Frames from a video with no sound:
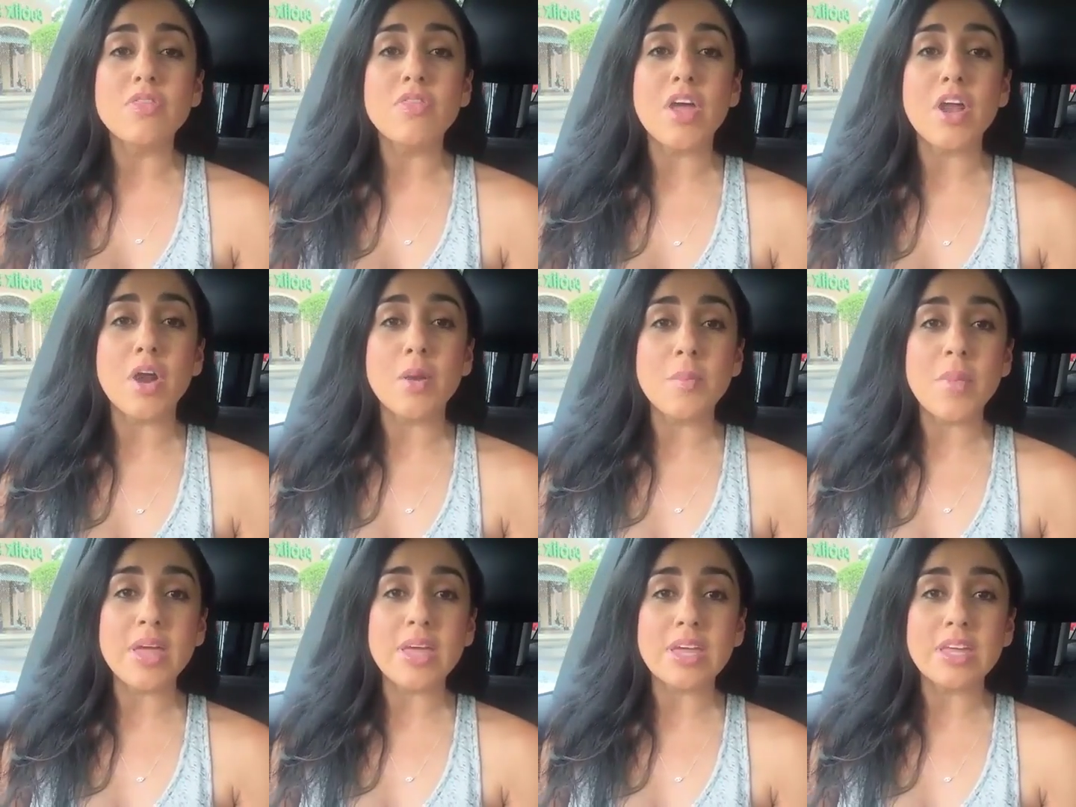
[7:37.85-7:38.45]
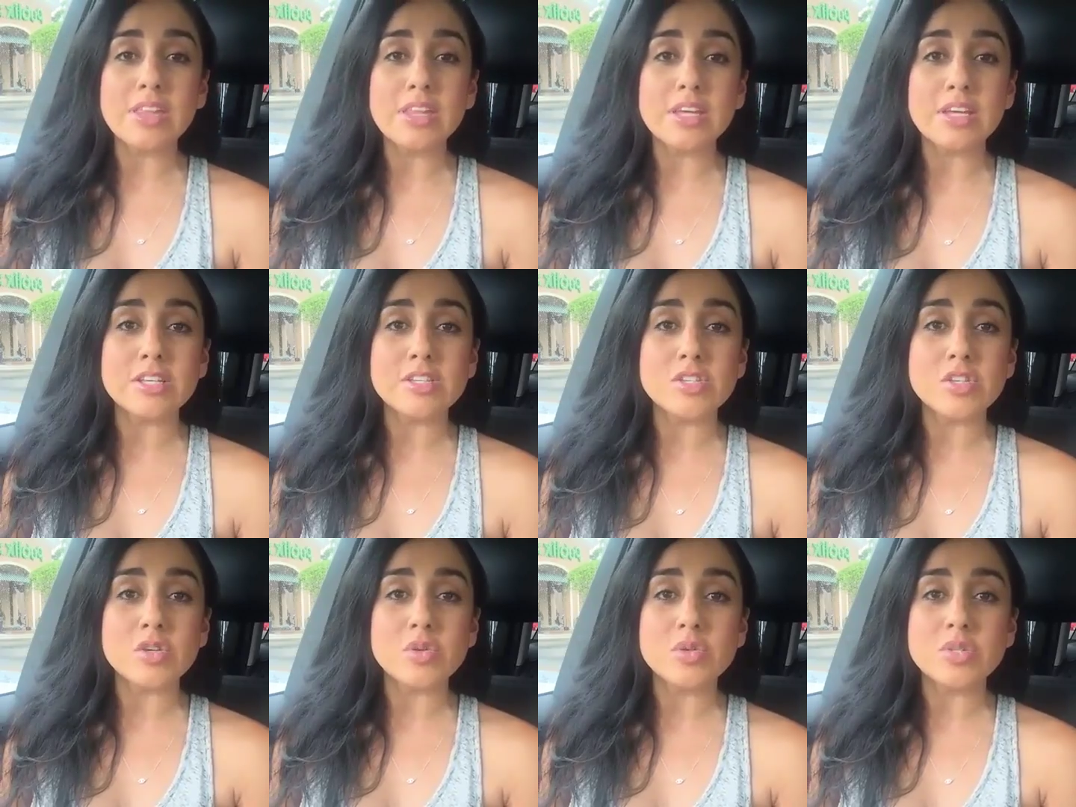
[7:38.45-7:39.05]
that are making the
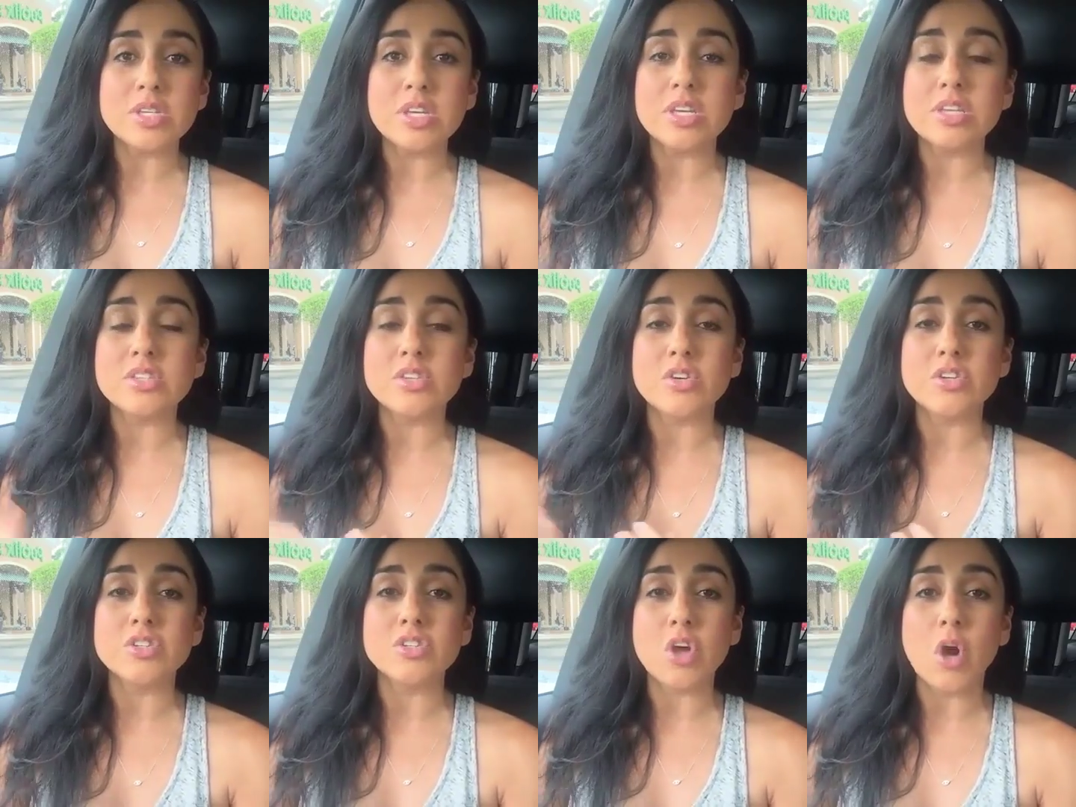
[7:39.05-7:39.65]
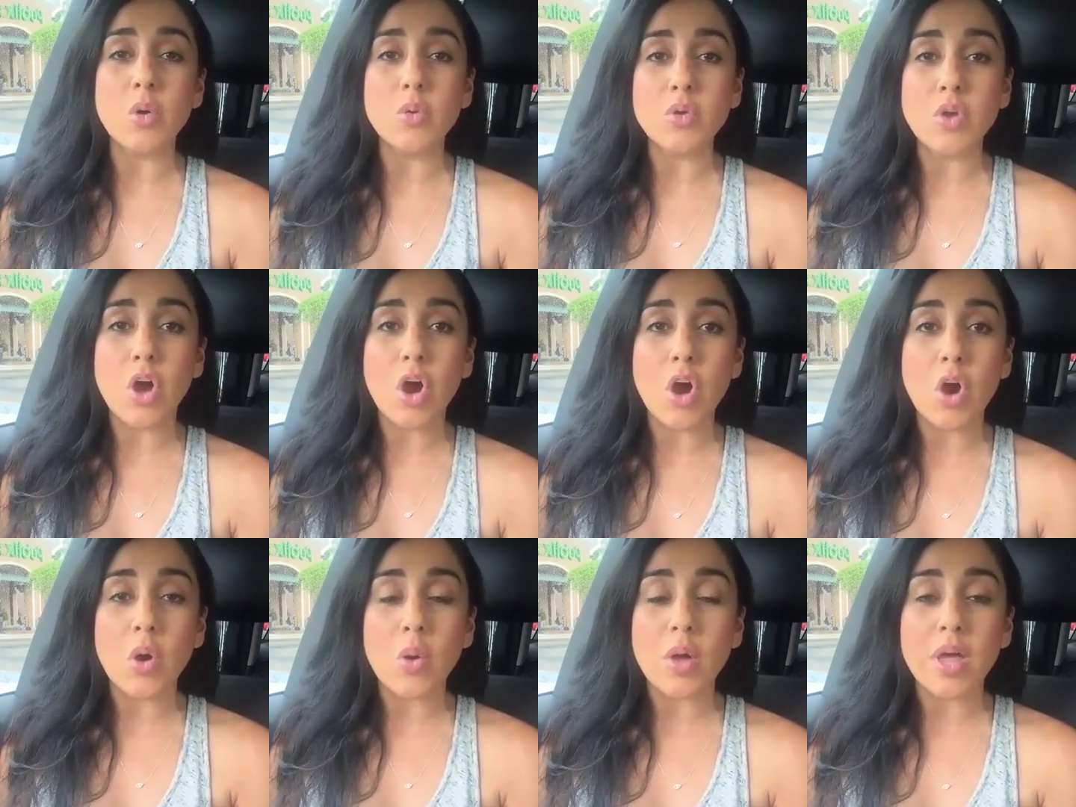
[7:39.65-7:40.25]
excuses or don't
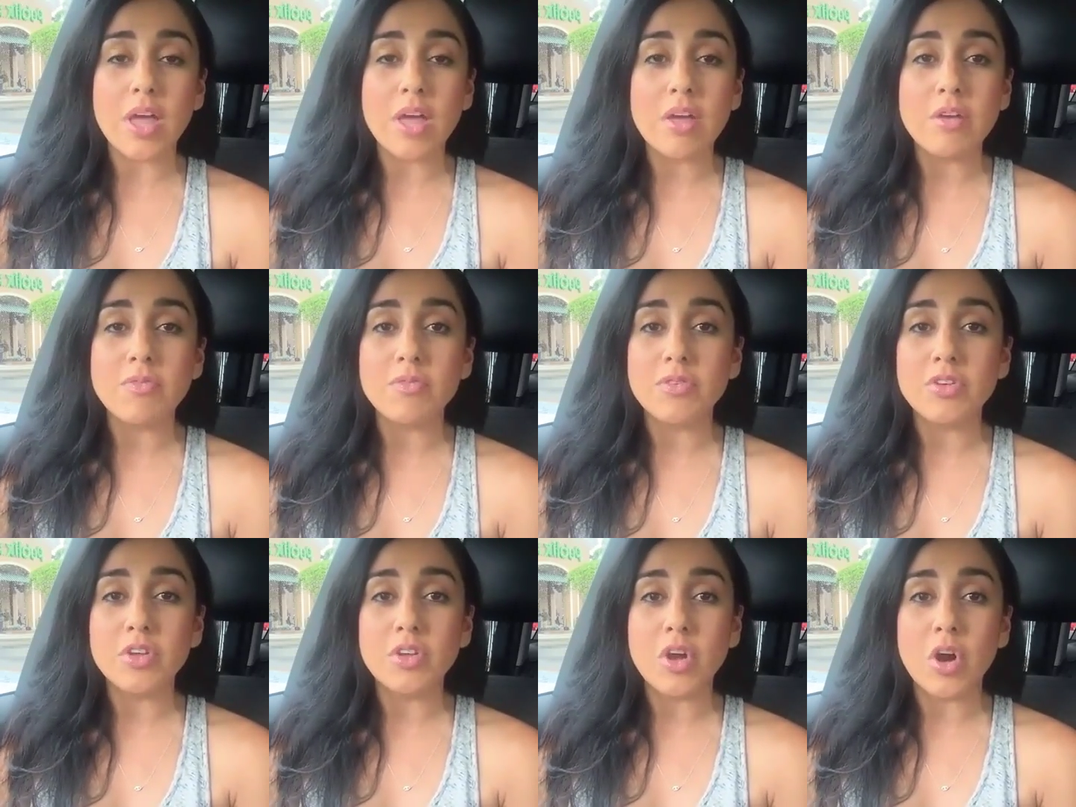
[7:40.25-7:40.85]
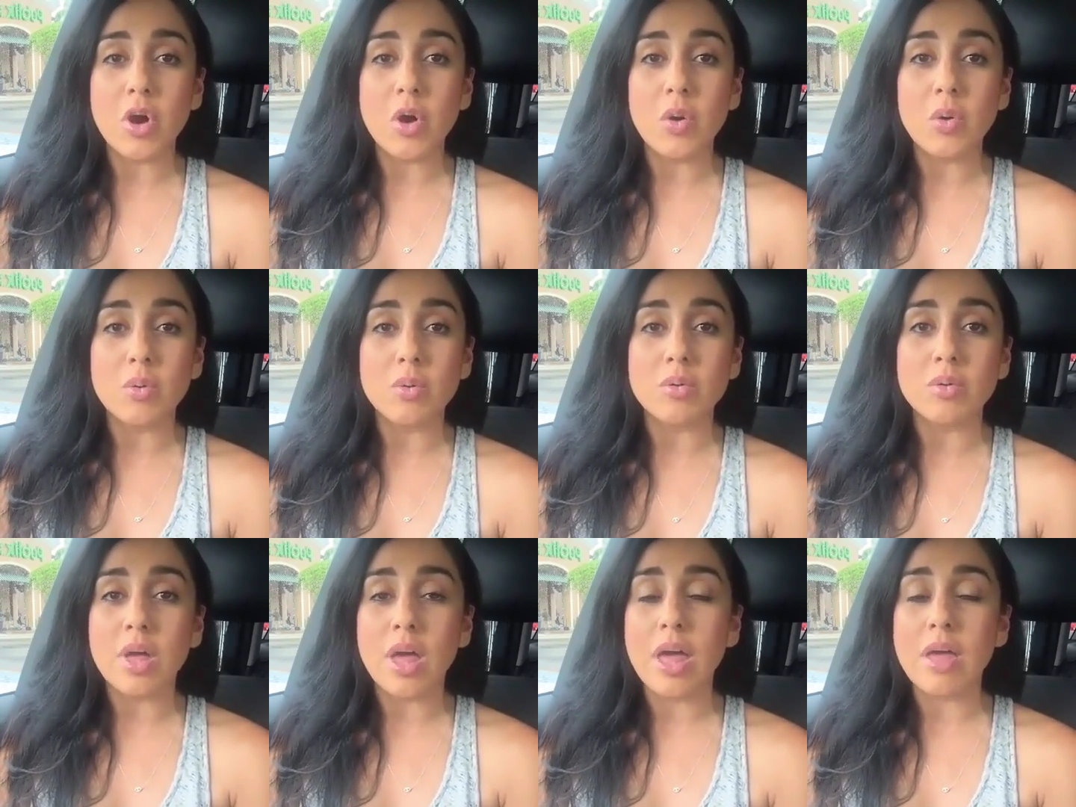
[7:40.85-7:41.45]
know if, you
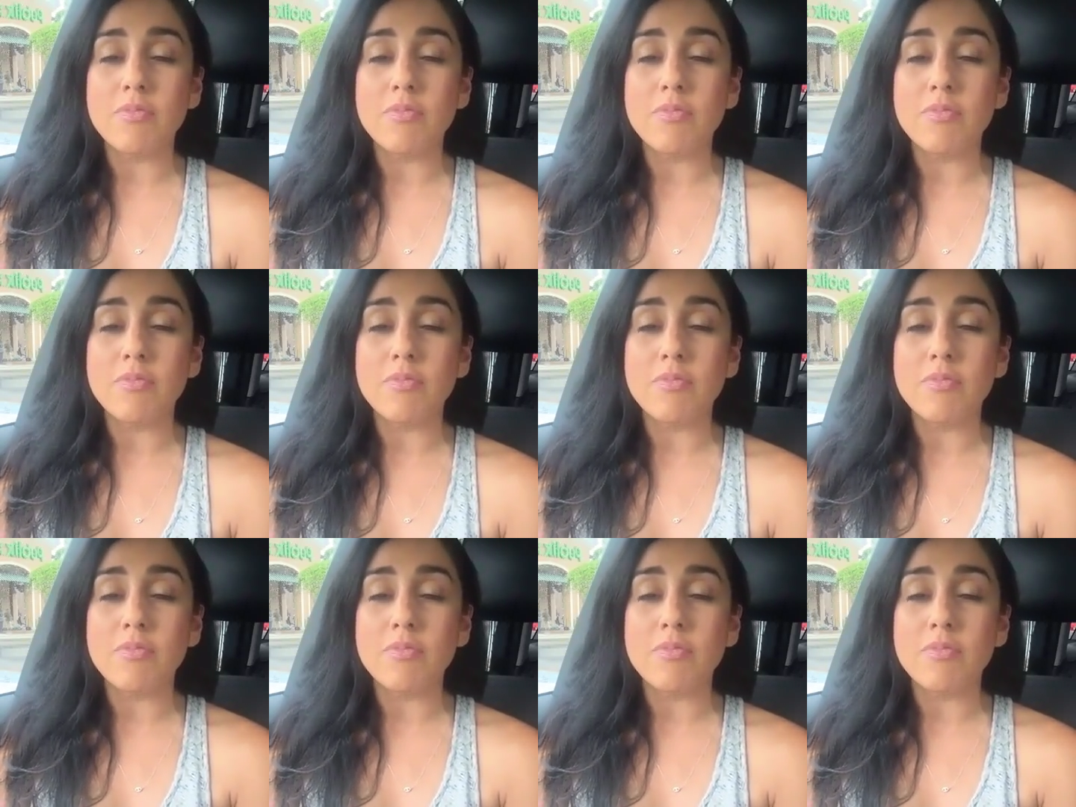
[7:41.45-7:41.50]
know,